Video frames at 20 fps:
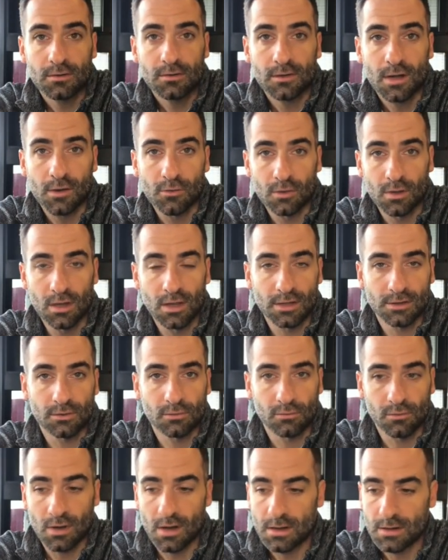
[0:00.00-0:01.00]
I really like to
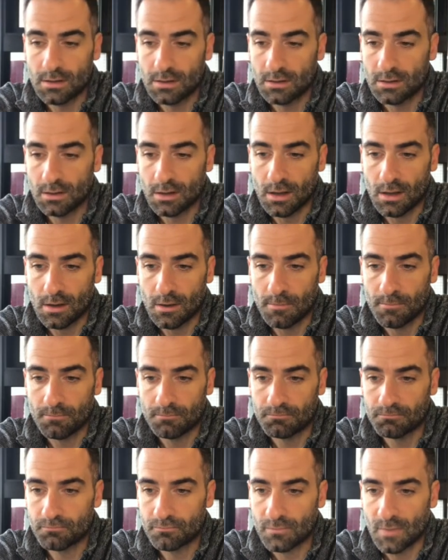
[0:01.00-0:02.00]
run. Um,
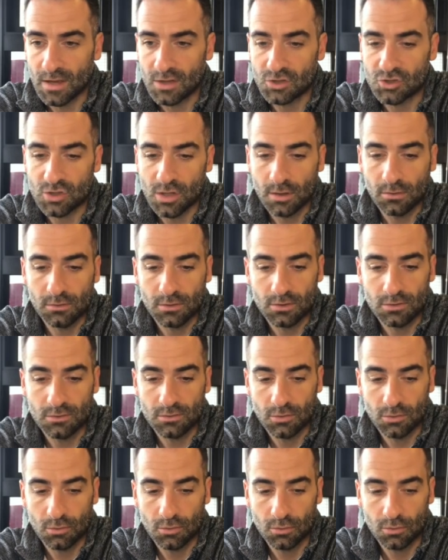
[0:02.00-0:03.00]
I generally
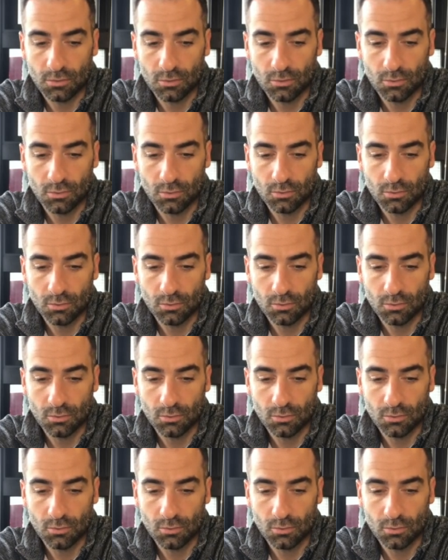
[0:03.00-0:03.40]
do